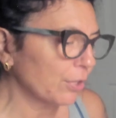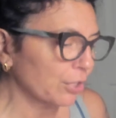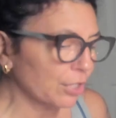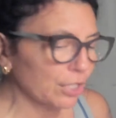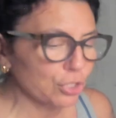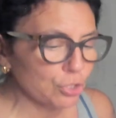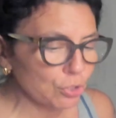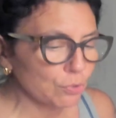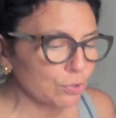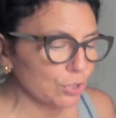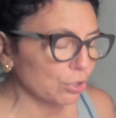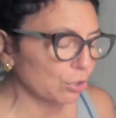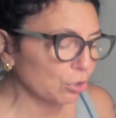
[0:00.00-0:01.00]
you're going to
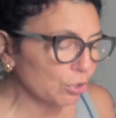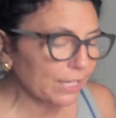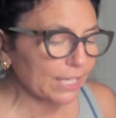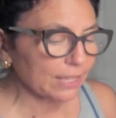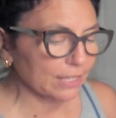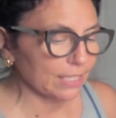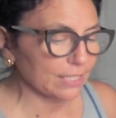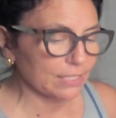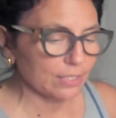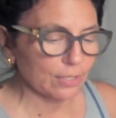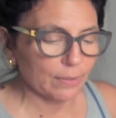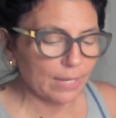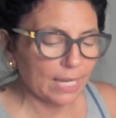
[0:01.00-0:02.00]
choose to look at
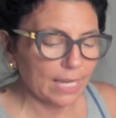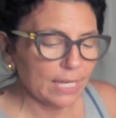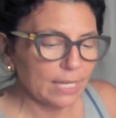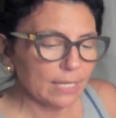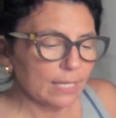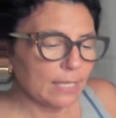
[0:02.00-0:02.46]
this, okay?